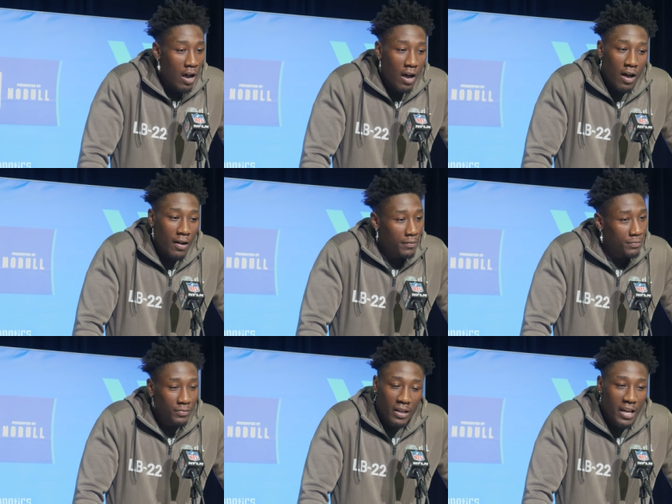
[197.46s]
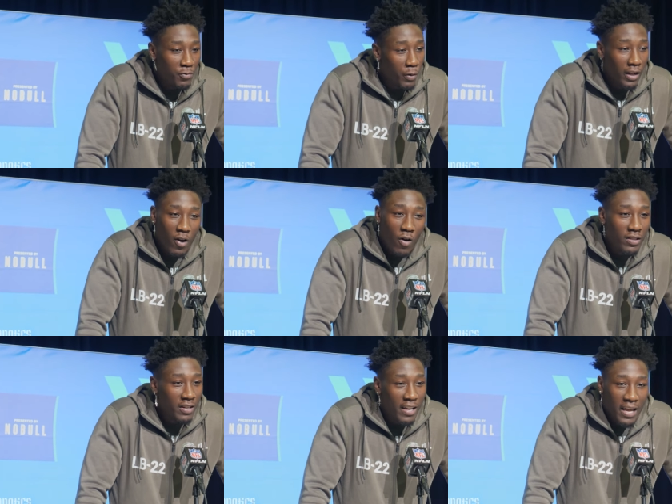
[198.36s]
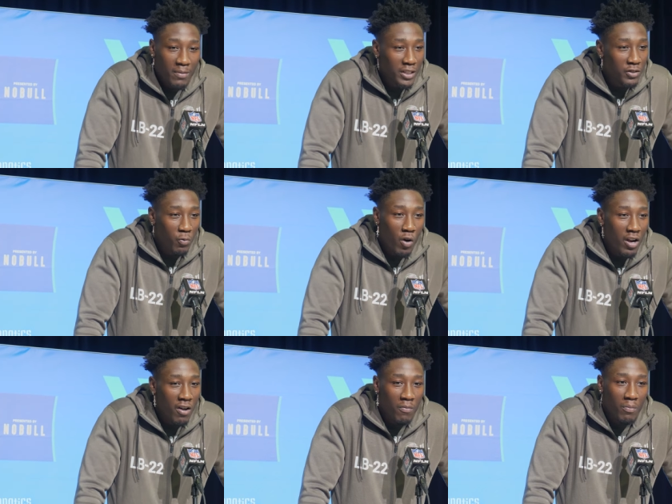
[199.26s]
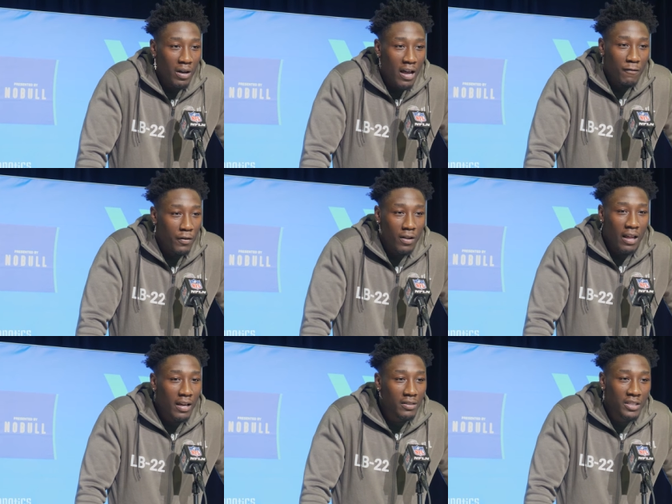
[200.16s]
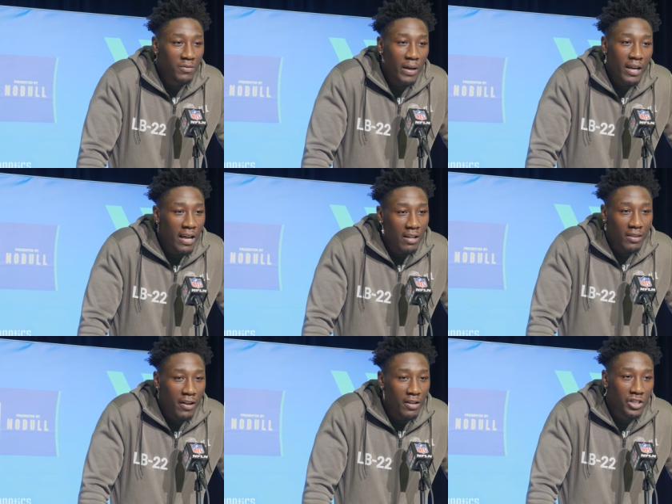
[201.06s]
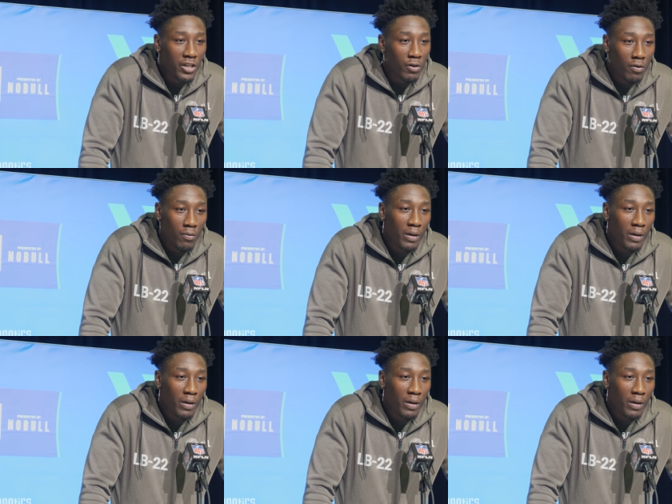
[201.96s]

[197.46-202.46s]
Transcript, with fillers: Uh, It's really hard to name just one of them, but I feel like just being out there in general,